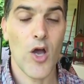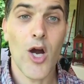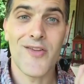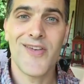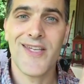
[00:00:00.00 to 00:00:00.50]

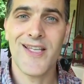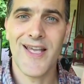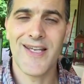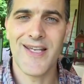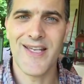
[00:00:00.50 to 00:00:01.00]

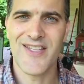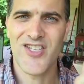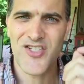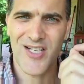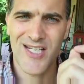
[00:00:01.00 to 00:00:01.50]
articulated in
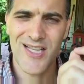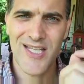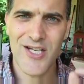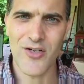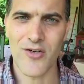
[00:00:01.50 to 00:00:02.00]
such a
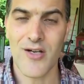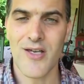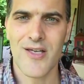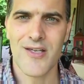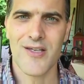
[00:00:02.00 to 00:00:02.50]
clear,
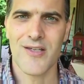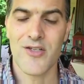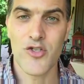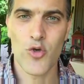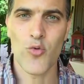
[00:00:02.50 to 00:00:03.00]

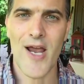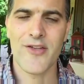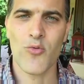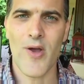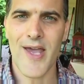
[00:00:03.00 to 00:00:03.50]

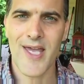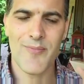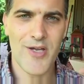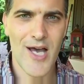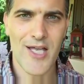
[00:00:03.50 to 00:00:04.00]
direct way,
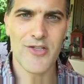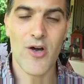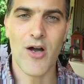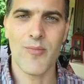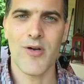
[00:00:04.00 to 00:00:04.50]
beyond
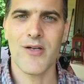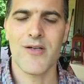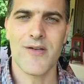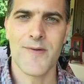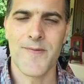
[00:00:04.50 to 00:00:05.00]
dogma,
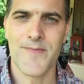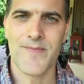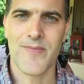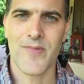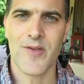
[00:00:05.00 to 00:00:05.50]

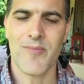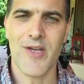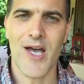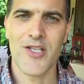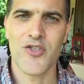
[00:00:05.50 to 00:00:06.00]

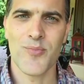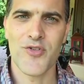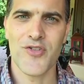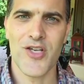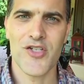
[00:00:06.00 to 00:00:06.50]
beyond
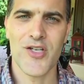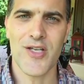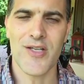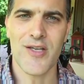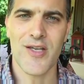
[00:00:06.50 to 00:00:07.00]

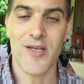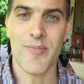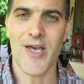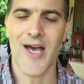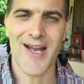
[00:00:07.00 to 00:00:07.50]
superstition,
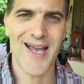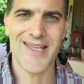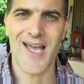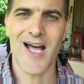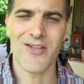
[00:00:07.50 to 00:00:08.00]
beyond
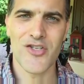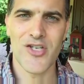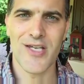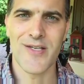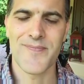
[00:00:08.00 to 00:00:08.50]

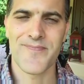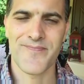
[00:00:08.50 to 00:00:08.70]
ideology,